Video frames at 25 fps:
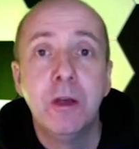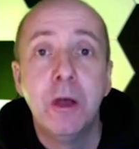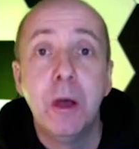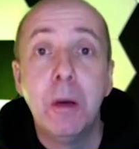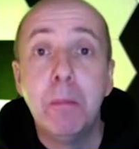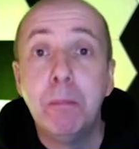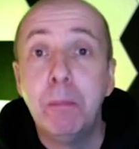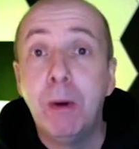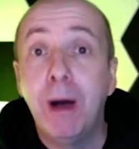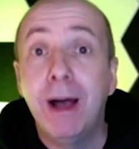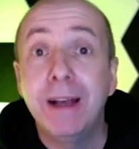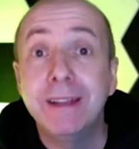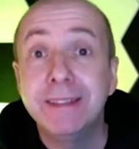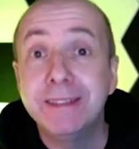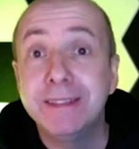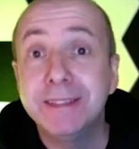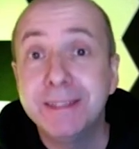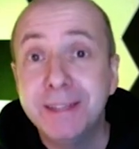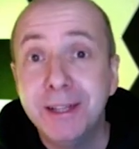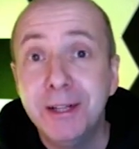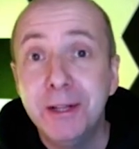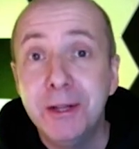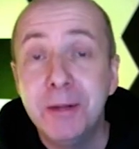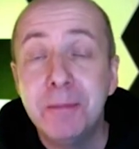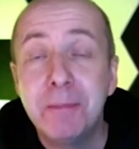But I
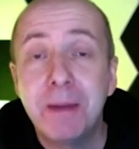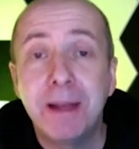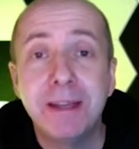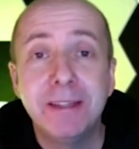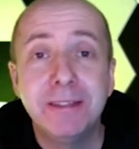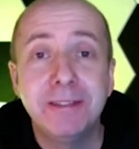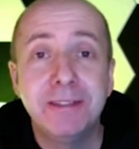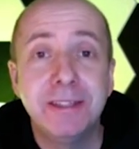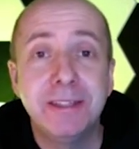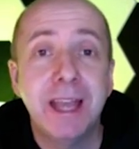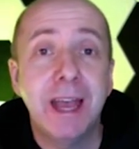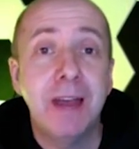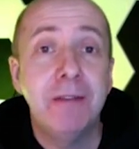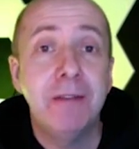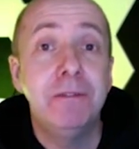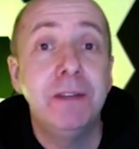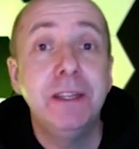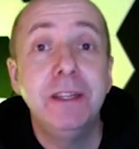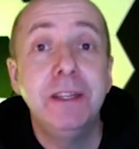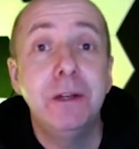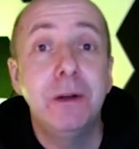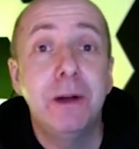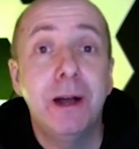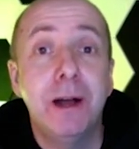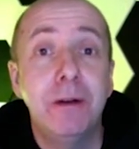still managed to get a
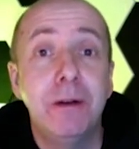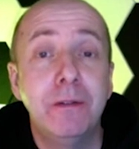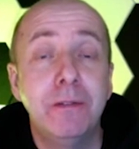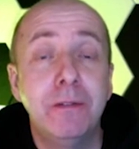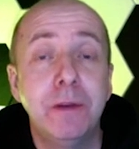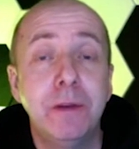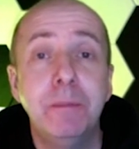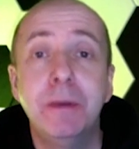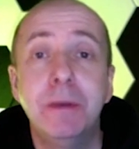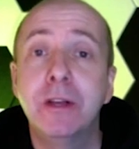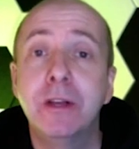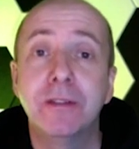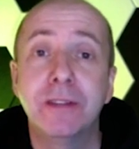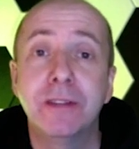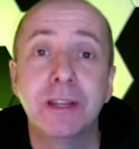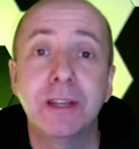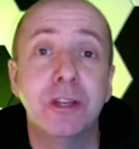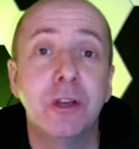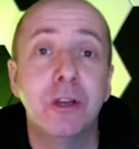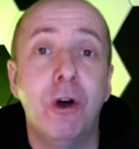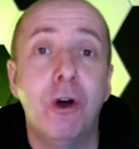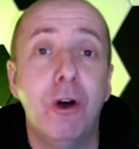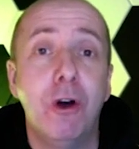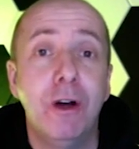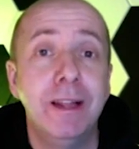video out of it because I
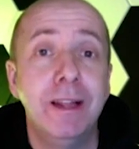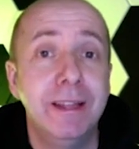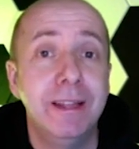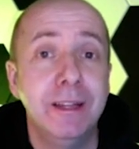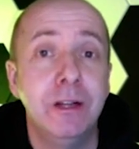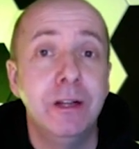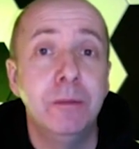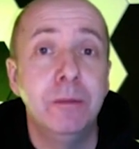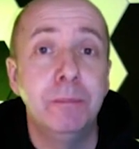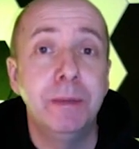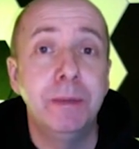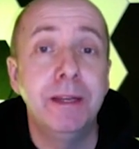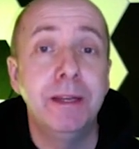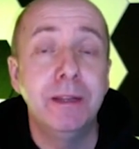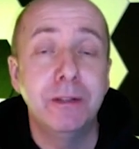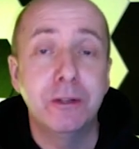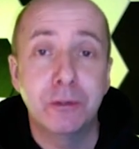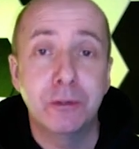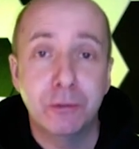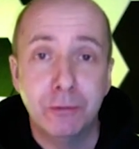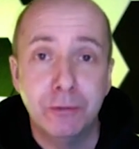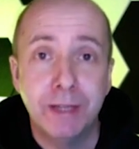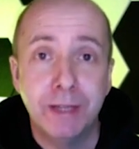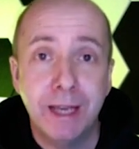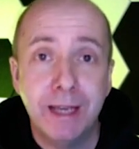got a little bit
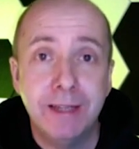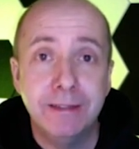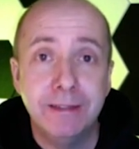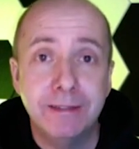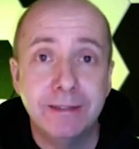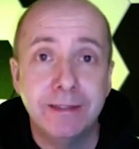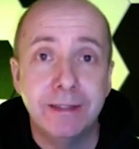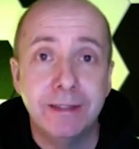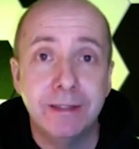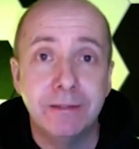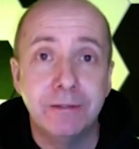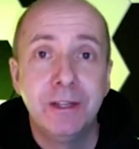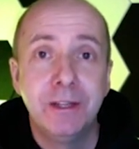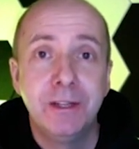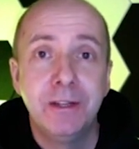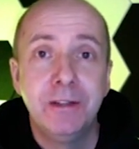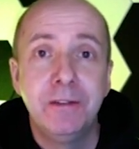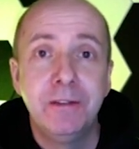creative.